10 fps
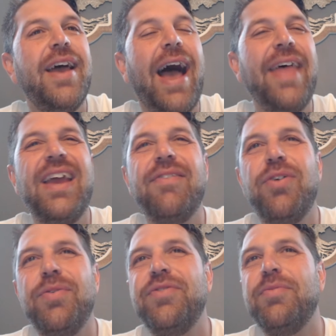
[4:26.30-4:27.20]
I think I've
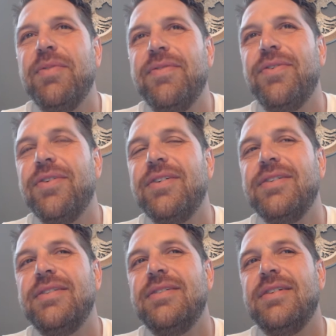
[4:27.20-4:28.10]
told this one before.
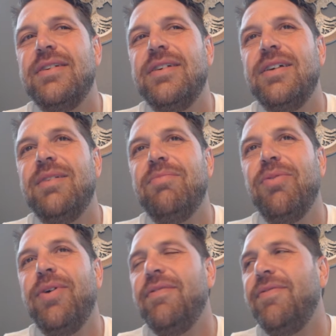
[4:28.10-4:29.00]

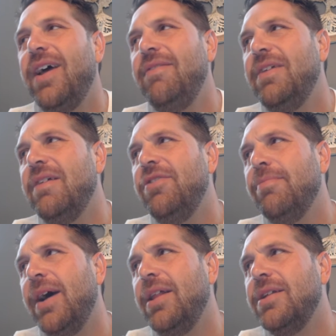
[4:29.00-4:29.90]
But what if life gives you
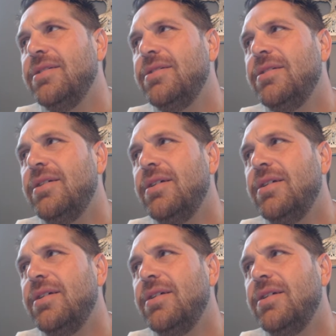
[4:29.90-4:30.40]
melons?